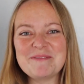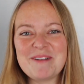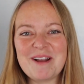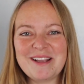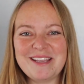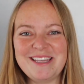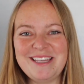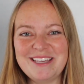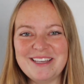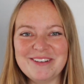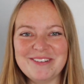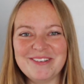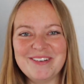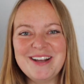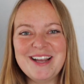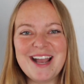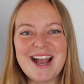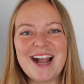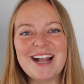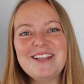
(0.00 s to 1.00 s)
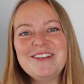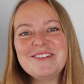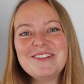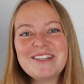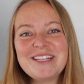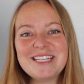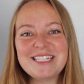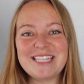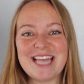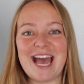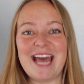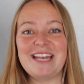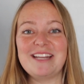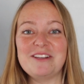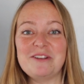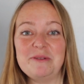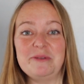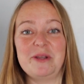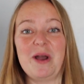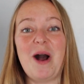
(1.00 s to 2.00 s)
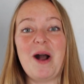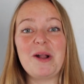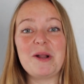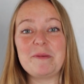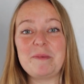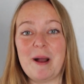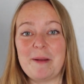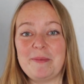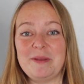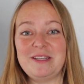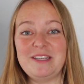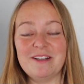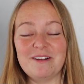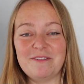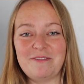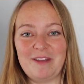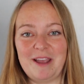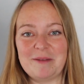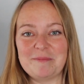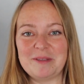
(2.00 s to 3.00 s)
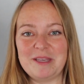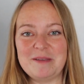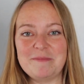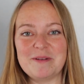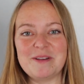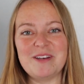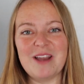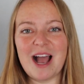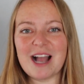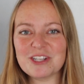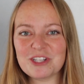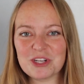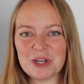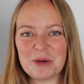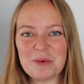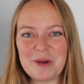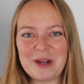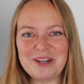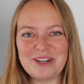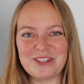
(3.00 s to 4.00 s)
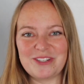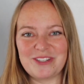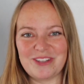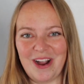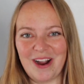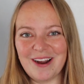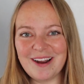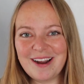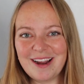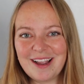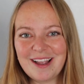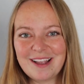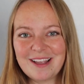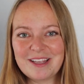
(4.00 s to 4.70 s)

Rocky You. Are you looking to add a new dog or puppy to your family, but not sure where to start?